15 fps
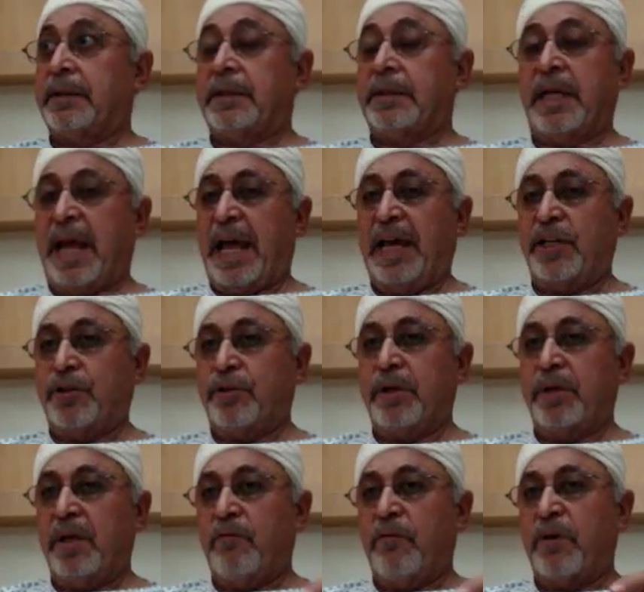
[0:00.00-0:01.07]
They
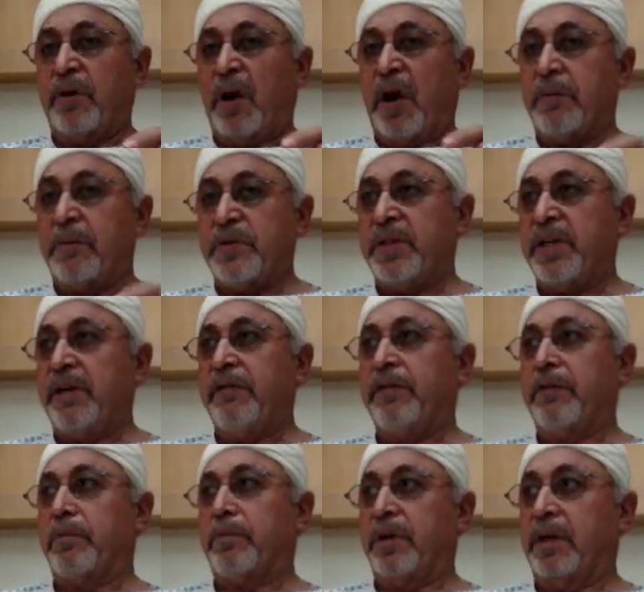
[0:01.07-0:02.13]
actually were
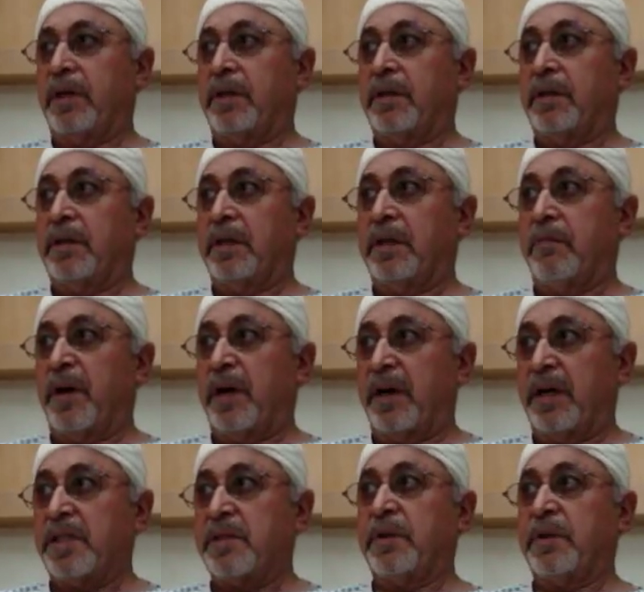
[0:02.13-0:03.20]
observing me in my
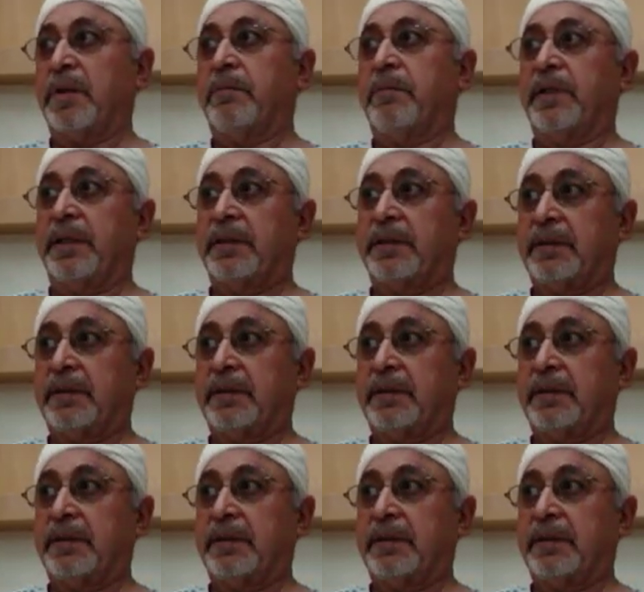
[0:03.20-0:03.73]
hospital bed.